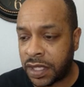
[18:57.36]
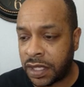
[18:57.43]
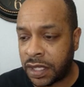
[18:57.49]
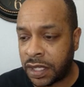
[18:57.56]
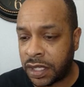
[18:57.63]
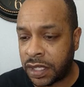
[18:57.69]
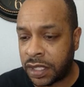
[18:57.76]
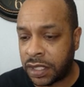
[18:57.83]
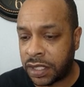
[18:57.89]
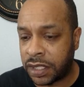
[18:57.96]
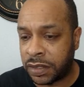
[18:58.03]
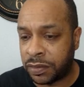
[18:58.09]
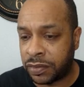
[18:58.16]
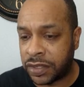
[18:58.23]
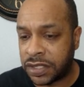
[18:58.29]

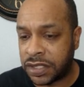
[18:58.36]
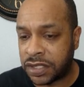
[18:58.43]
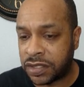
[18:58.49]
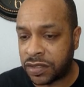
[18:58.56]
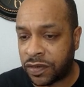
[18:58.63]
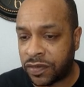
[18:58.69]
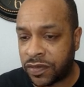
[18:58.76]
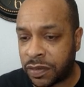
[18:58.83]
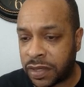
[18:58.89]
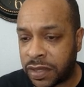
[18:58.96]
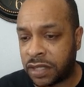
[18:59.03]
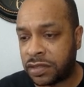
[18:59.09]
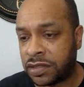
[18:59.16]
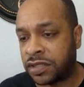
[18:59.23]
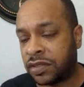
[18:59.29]
it bridges over. But
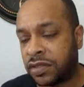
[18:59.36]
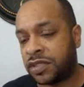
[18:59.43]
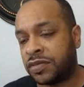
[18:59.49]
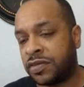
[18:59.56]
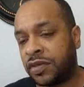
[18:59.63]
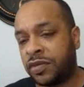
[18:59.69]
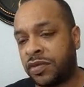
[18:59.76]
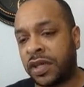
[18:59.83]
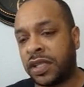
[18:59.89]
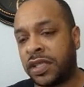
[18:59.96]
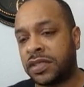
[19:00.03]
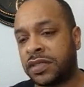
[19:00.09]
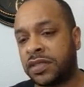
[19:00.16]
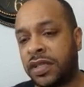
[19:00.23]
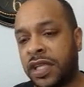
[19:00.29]
I'll show this real
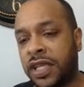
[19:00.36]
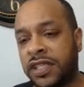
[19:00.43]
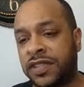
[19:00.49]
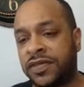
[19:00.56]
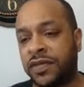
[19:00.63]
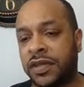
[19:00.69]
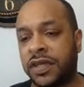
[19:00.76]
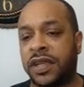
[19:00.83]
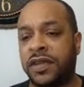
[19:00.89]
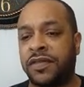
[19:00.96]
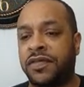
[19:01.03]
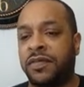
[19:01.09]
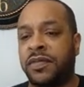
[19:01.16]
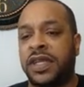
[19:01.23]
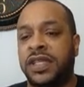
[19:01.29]
quickly. It's going to ask for a
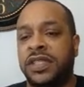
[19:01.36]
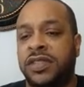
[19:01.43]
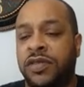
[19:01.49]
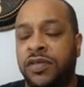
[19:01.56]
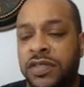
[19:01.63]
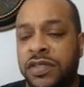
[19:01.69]
confirmation,